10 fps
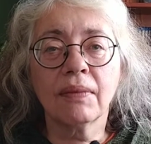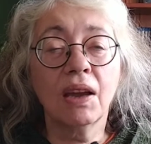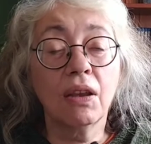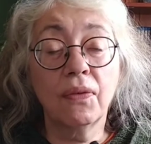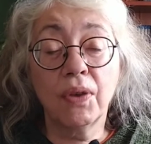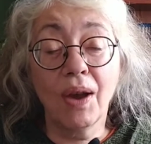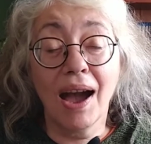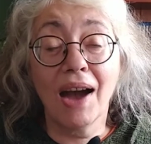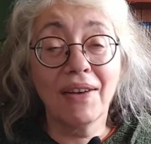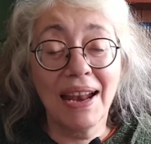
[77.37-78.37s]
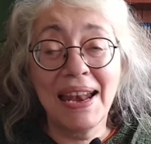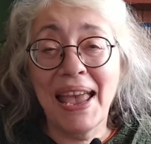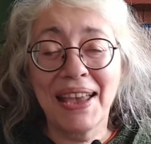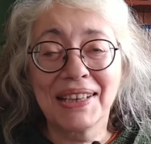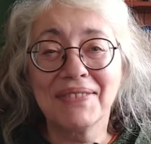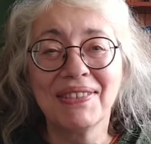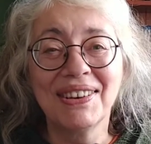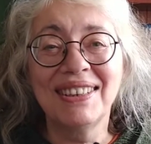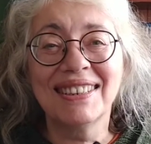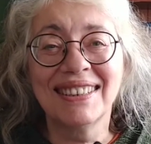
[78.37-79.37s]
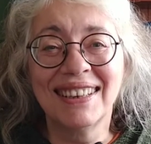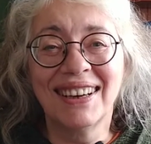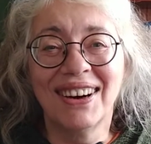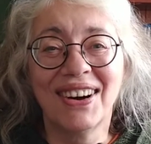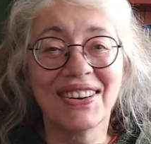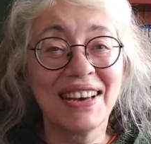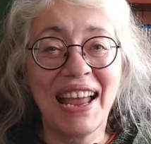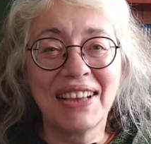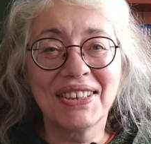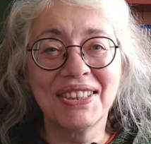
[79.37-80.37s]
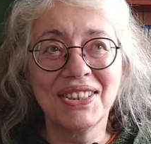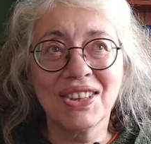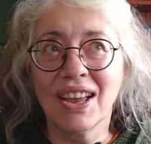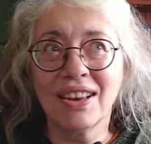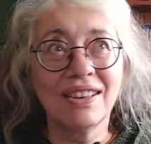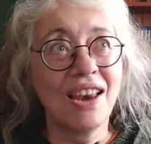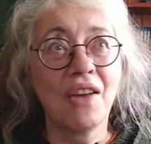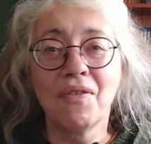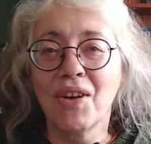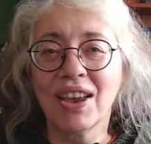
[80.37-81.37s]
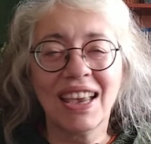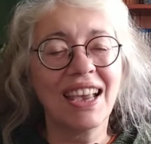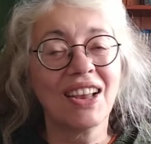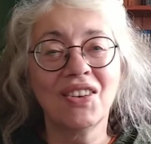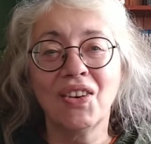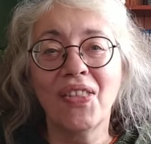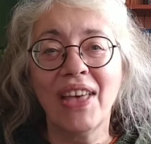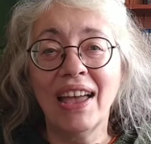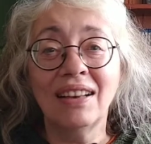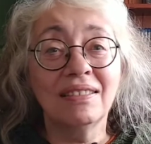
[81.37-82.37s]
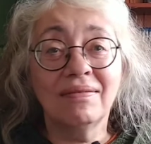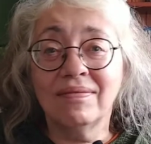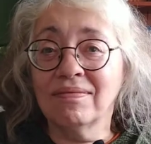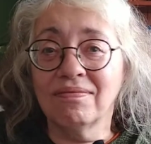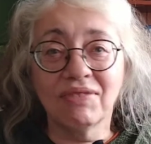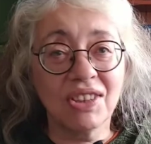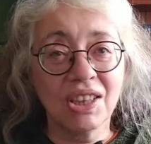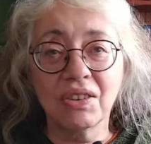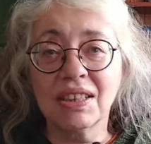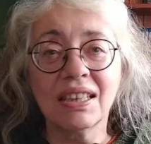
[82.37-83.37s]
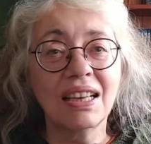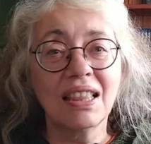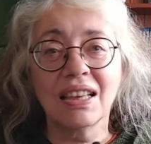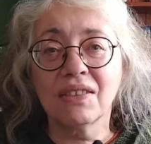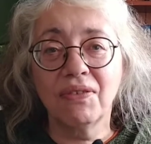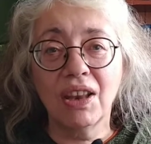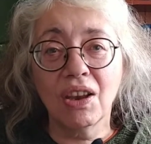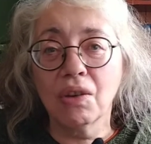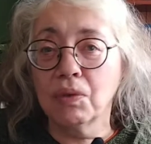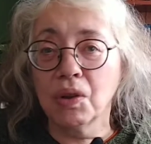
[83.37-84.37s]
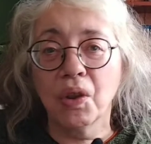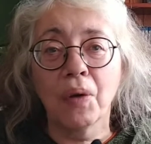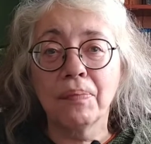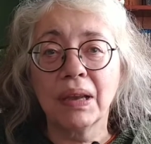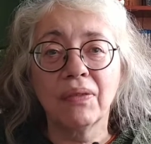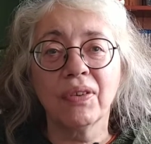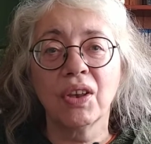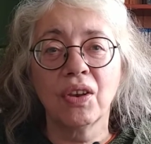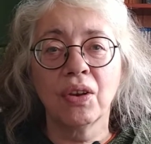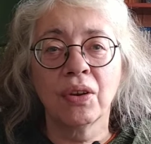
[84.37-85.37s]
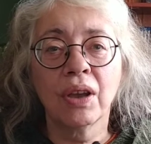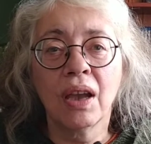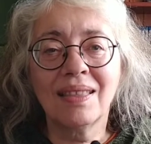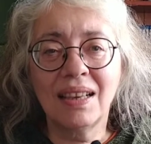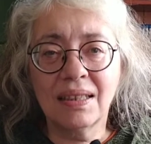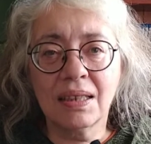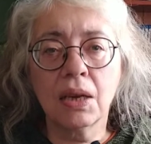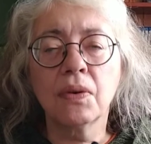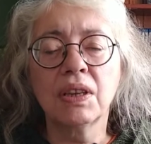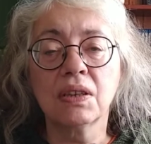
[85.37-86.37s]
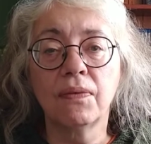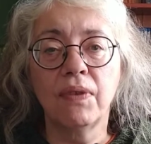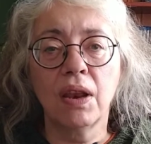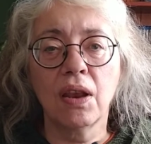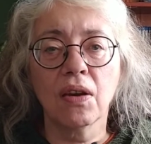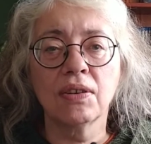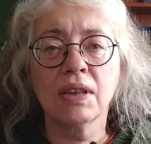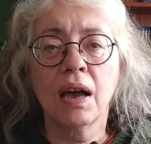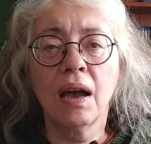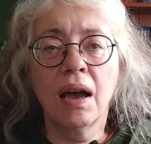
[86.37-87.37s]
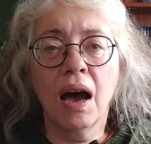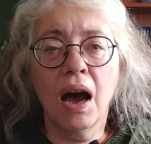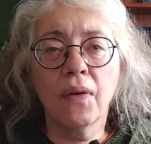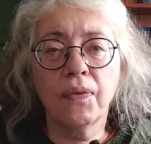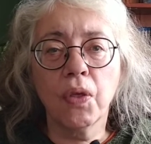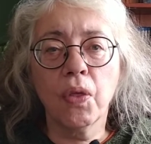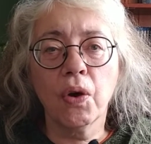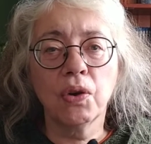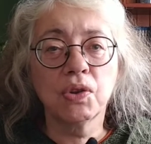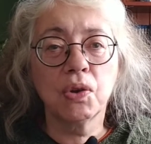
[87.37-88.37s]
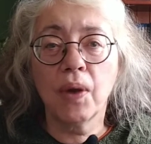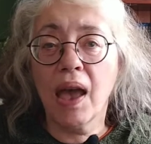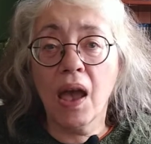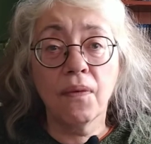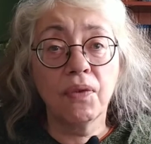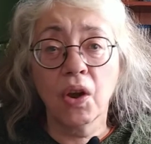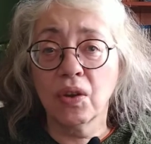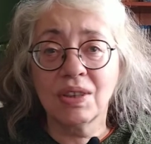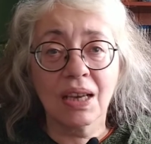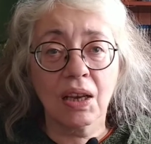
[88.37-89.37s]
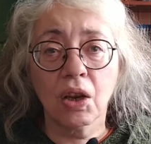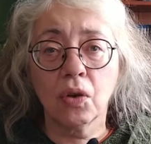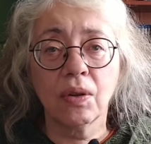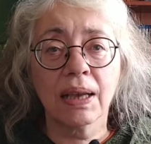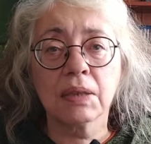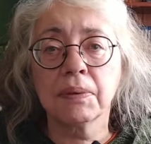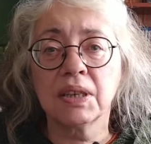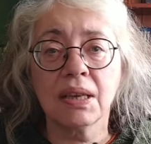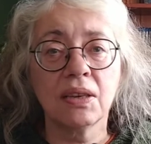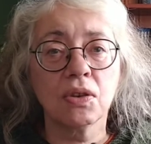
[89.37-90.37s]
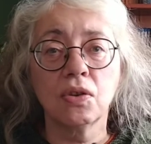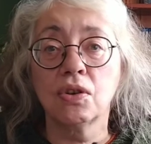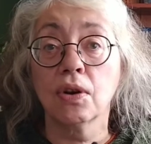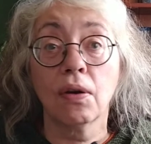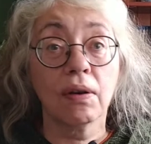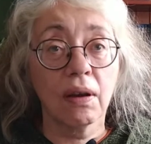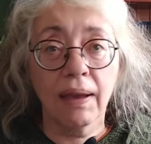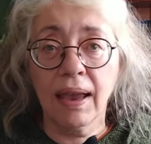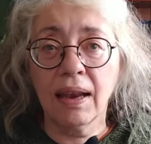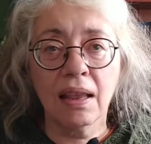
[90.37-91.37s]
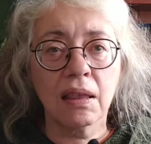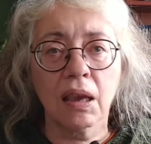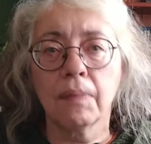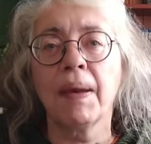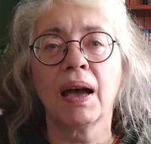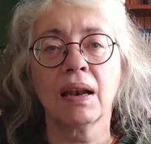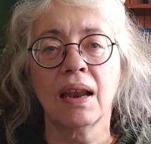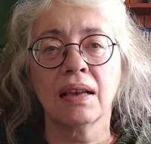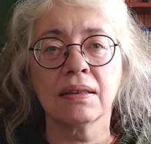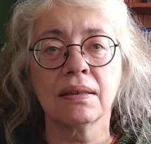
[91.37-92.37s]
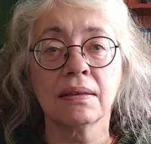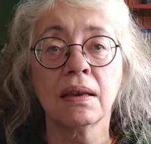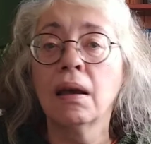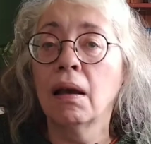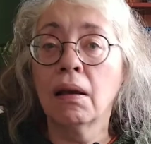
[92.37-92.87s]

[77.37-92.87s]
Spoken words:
Now, if you are an expert on NASs and networking and all that, seriously, this video will not be for you. This series of videos are for those who have no technical expertise, who don't know anything about NASs,